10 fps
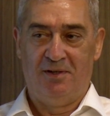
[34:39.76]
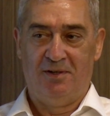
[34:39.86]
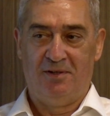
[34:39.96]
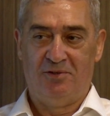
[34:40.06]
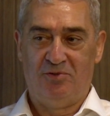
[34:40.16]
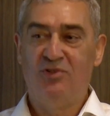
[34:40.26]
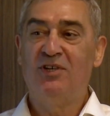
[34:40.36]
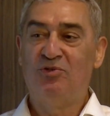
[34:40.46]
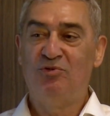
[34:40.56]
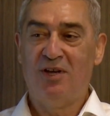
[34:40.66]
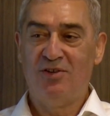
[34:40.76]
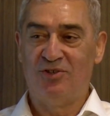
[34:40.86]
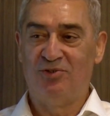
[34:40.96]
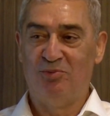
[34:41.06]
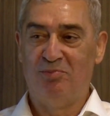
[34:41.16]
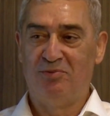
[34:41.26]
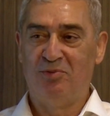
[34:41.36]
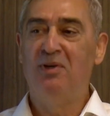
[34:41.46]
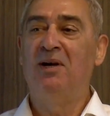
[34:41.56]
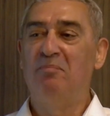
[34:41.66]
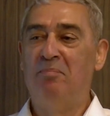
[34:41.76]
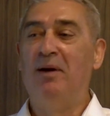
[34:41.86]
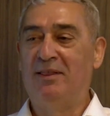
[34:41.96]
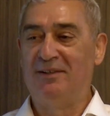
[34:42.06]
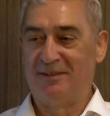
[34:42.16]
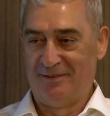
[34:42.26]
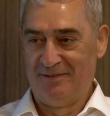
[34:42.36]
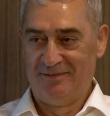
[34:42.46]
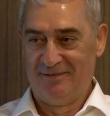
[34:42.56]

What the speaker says: education, to become better.